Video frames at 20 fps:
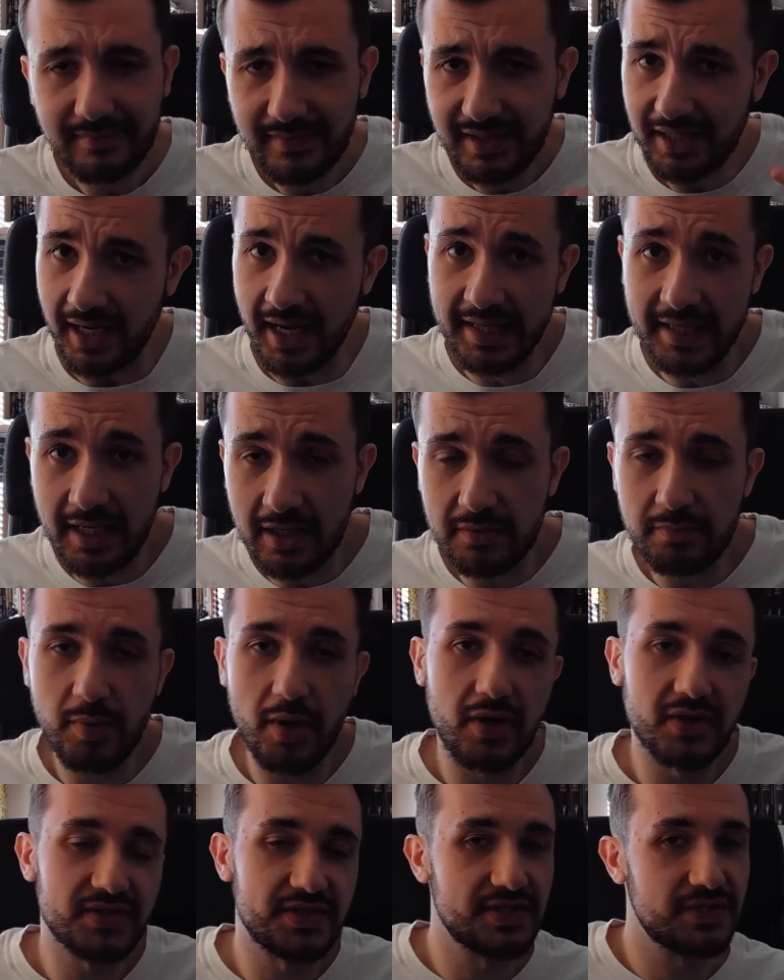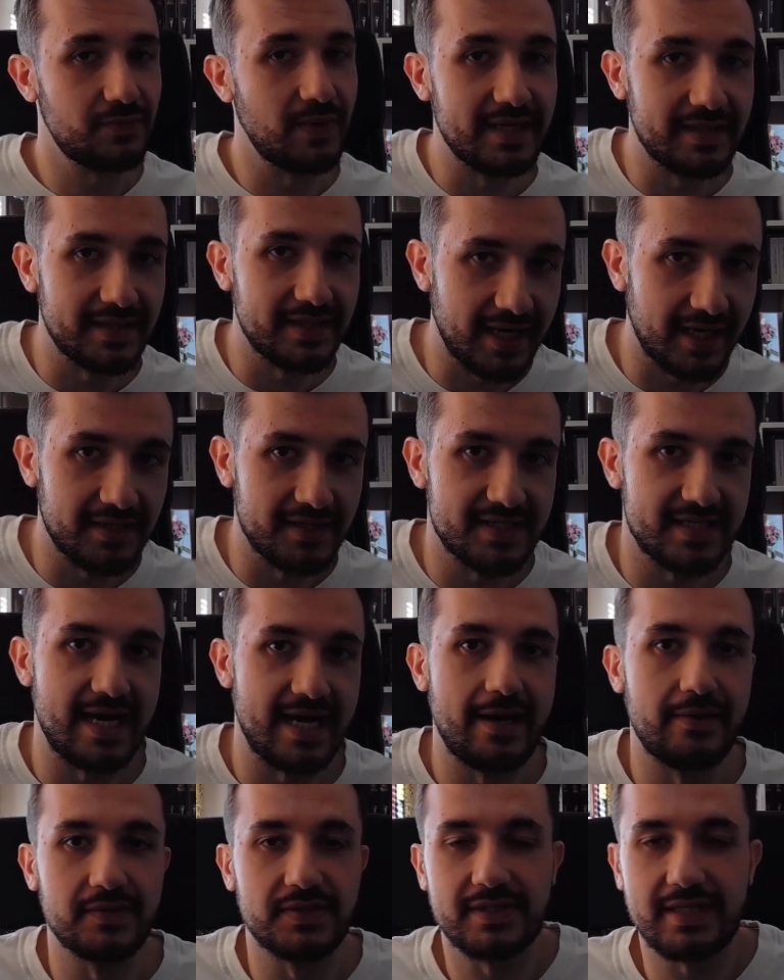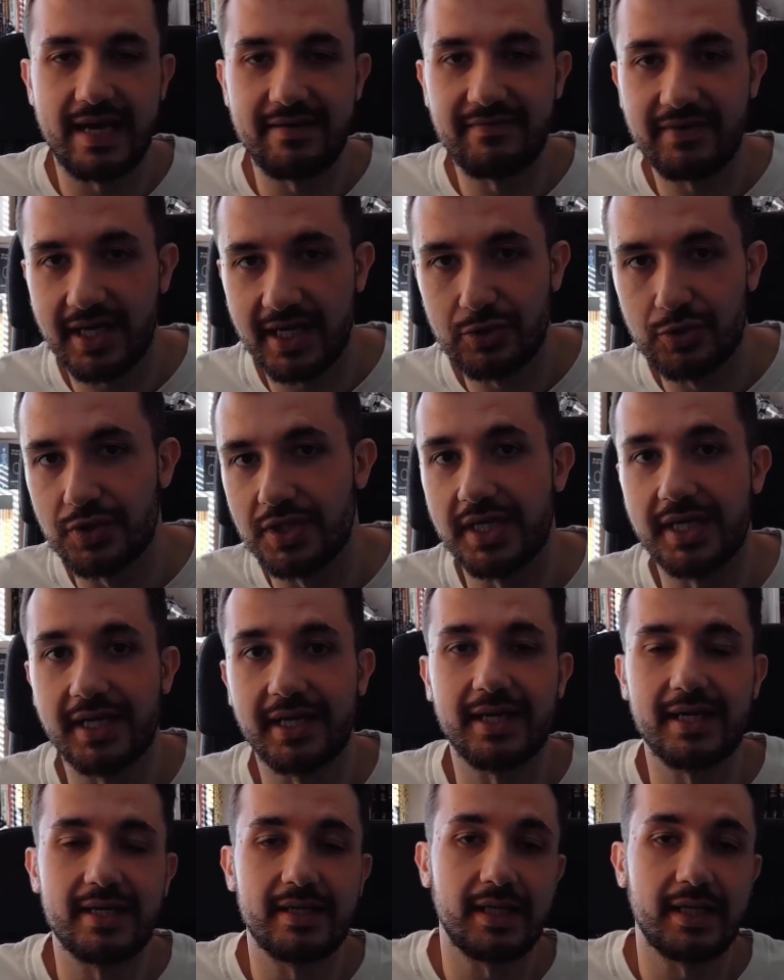And her boss is waiting at his house, having a drink.